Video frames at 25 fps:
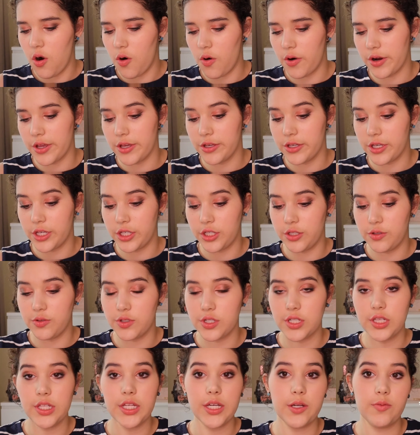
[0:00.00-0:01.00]
or you can
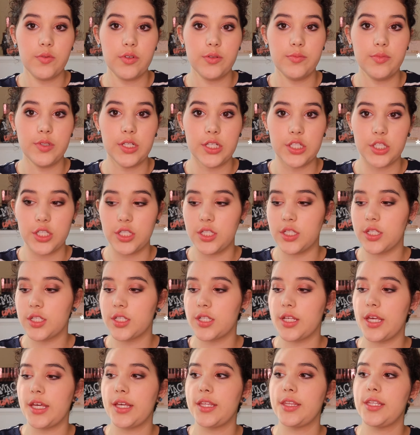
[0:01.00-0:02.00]
use liquid
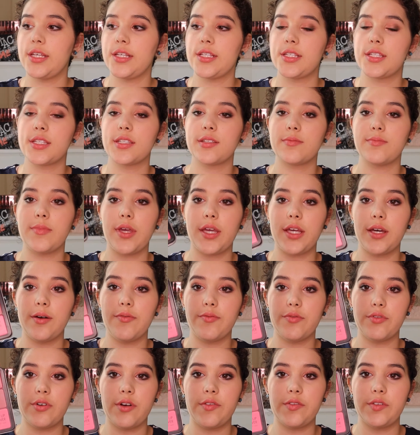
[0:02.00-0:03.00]
blushes like this
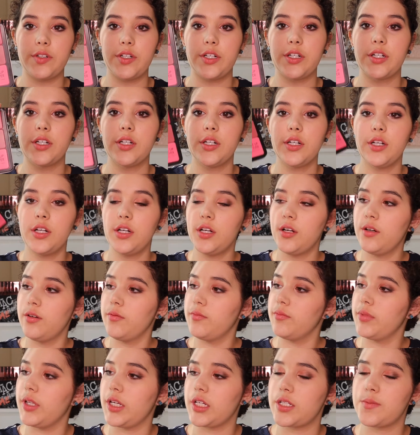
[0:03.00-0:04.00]
Makeup Forever
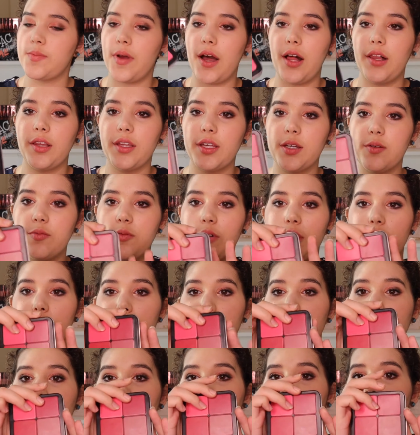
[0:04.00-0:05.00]
blush palette
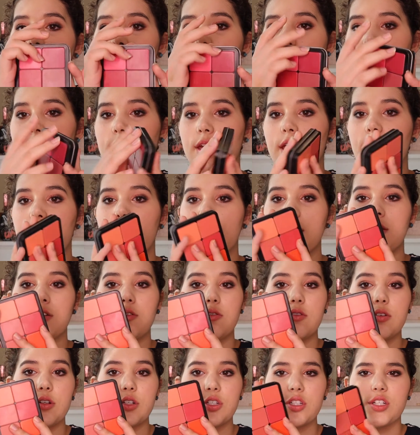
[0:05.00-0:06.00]
with pinks and
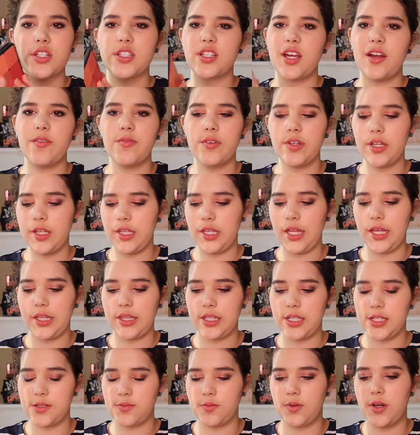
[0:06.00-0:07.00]
oranges. I really like
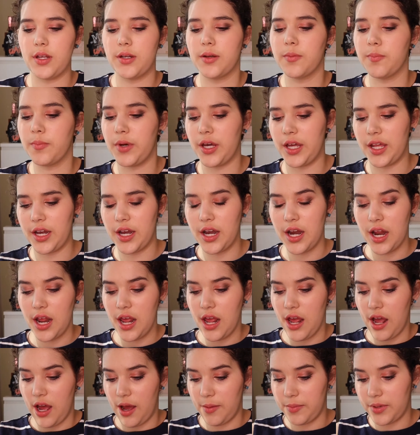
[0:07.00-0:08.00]
this one, but
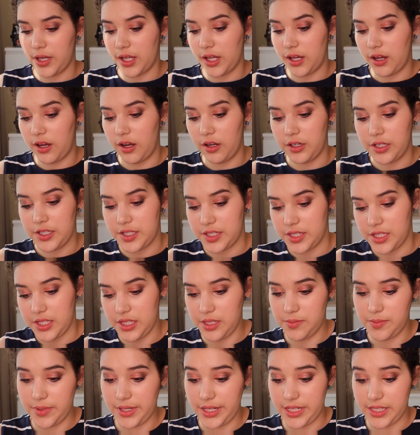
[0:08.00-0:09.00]
I'm not honestly
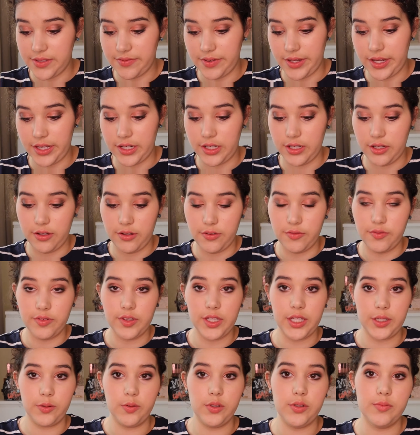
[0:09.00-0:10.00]
the biggest fan of
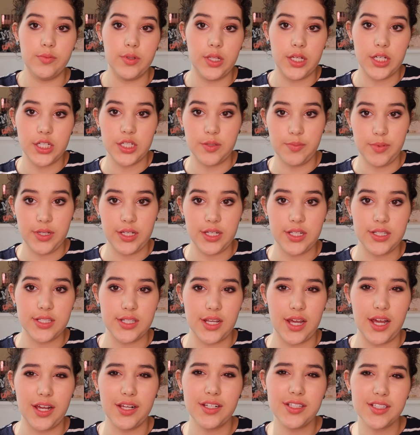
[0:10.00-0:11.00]
liquid blush because
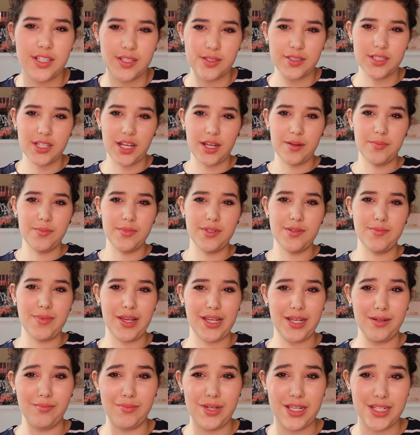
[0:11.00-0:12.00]
I sometimes
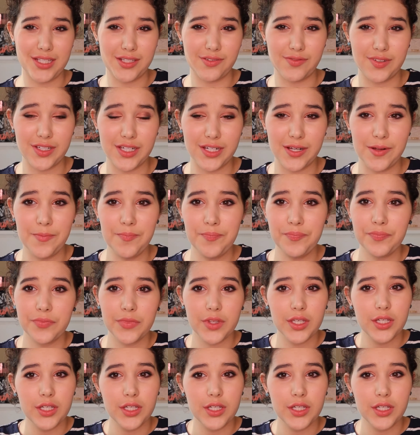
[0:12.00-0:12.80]
make a mess of it.